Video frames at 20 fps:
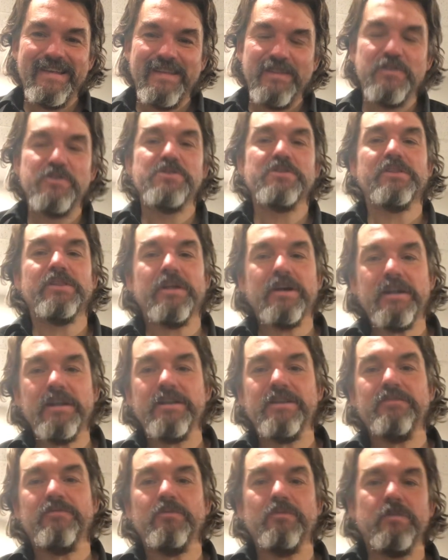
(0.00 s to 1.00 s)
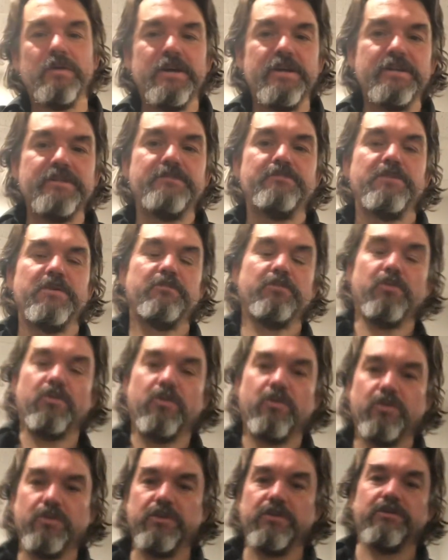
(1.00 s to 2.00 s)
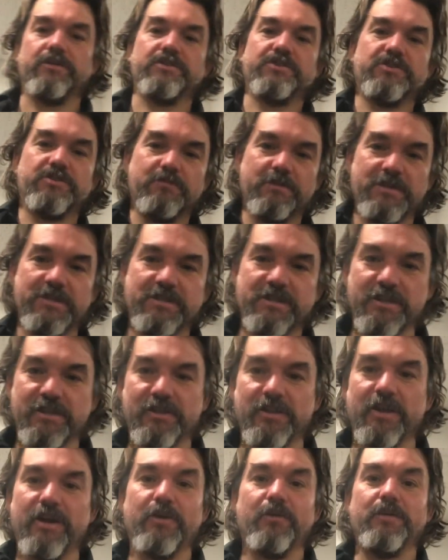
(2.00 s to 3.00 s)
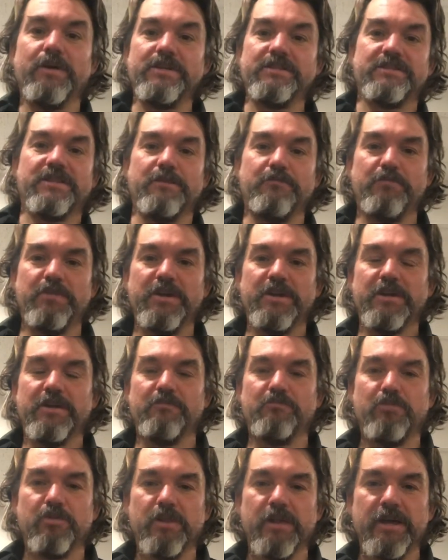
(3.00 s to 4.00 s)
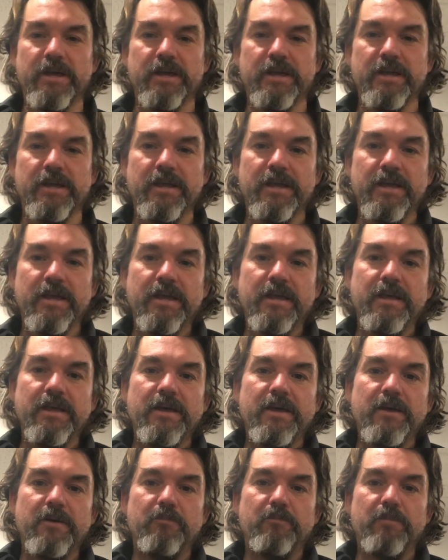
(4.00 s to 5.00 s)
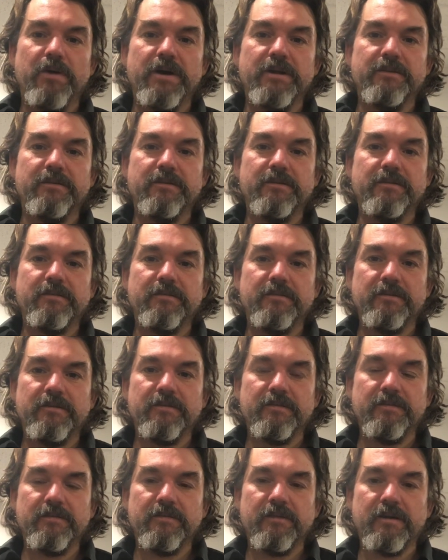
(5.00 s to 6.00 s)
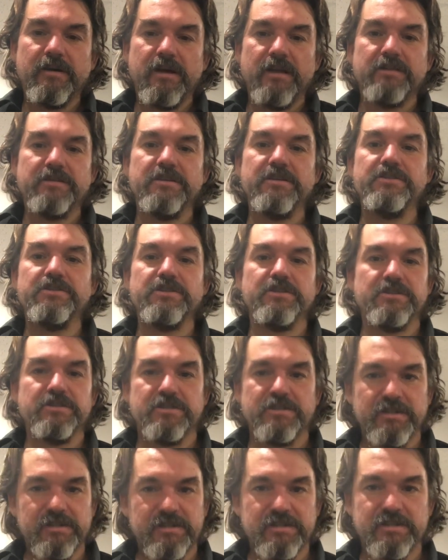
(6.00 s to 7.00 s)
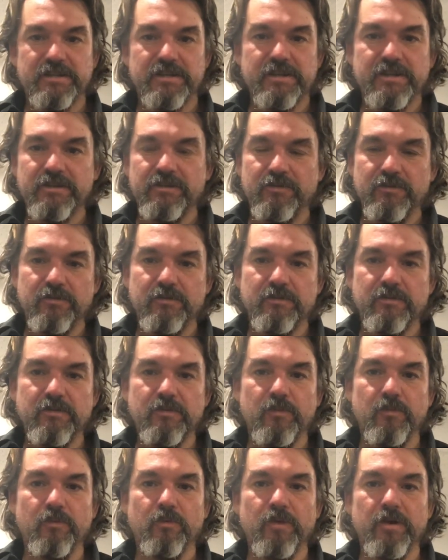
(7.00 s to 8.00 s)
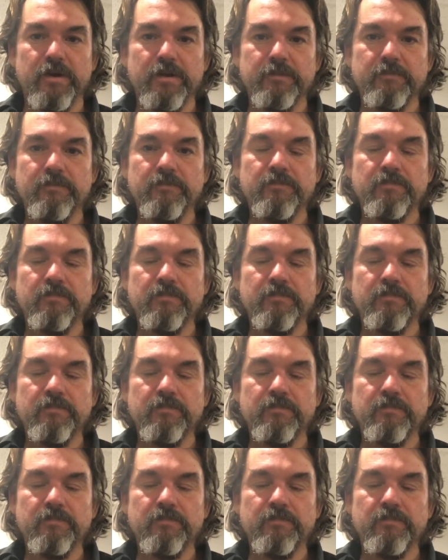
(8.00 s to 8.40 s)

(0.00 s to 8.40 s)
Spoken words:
There's a lot of different ways people hold their instruments and a lot of ways they pick and play, but I'll teach you just a standard one.